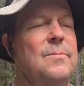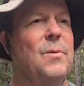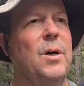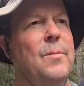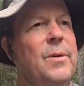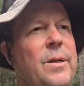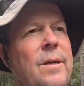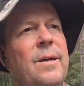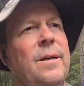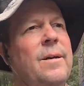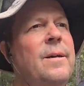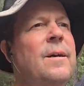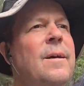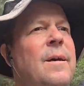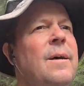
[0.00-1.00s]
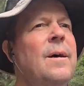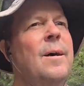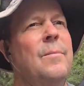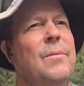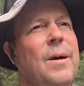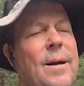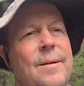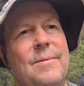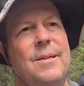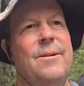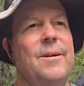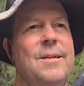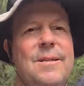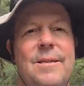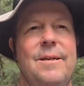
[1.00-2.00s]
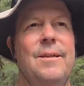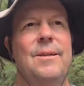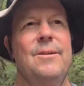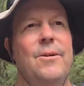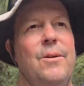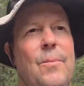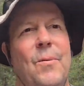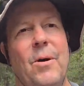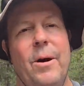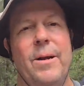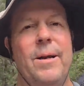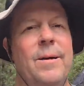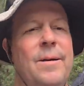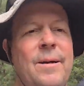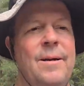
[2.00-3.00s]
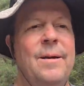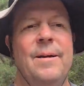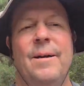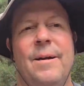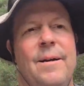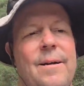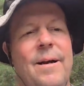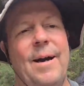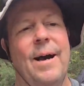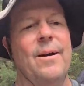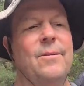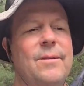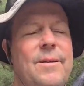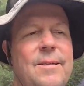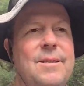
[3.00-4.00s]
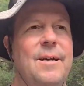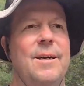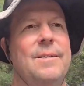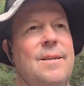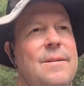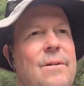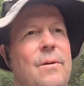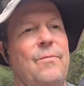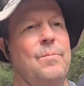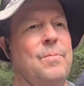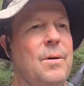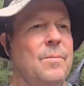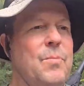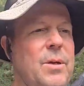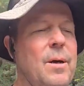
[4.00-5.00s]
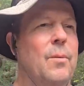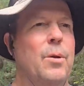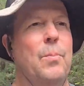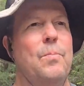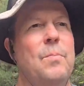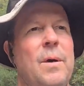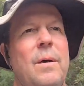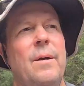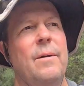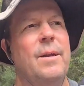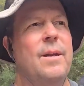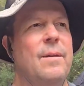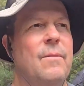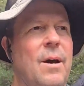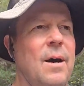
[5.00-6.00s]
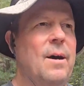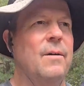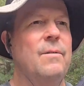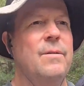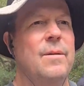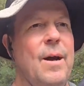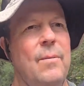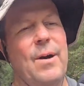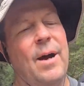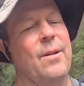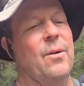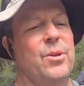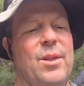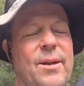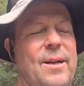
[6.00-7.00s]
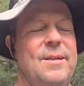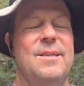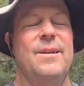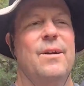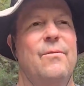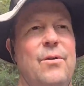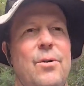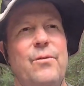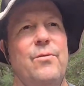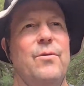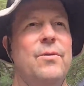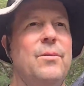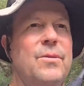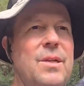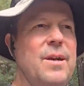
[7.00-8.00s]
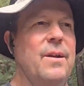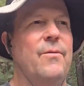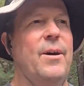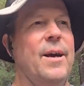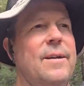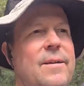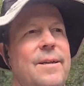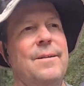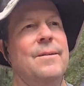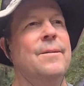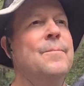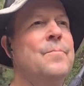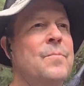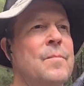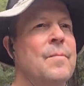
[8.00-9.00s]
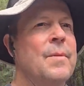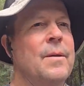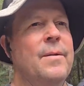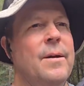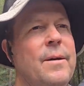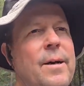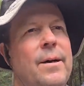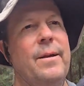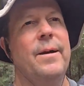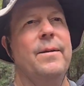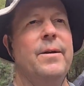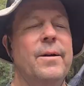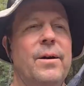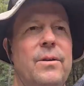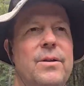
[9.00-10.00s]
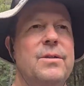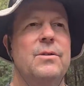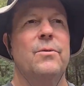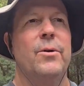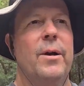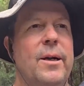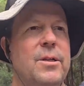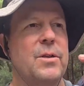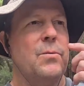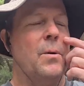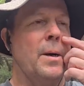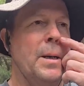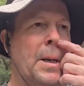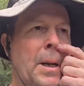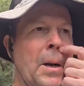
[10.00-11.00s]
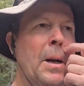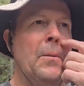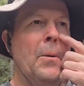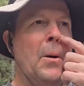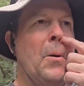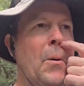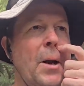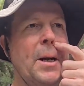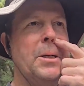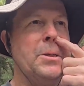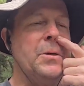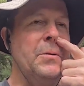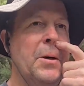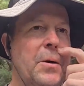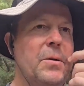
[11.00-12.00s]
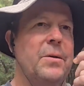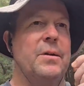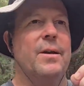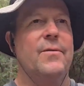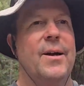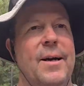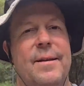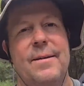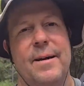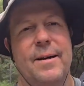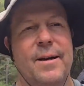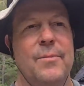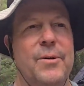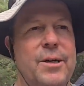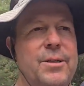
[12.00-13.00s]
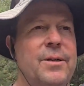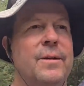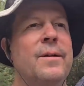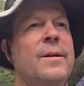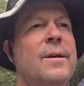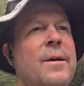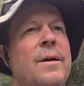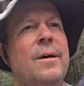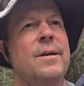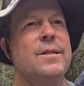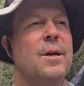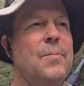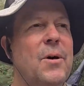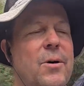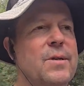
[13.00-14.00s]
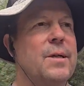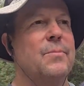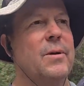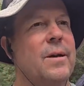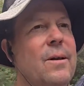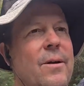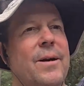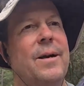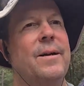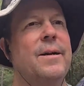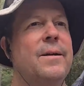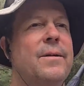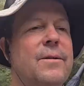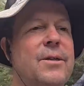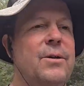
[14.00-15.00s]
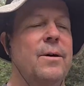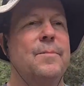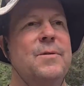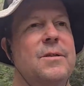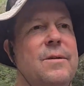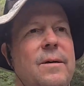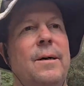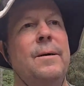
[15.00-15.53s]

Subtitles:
moment. But you can see the uniparty. I don't think Johnson will be able to. I don't think he's going to vote for the SAVE Act either. And then the other story I just wanted to get on real quick is, you know, that they've got that commission supposedly looking into Trump's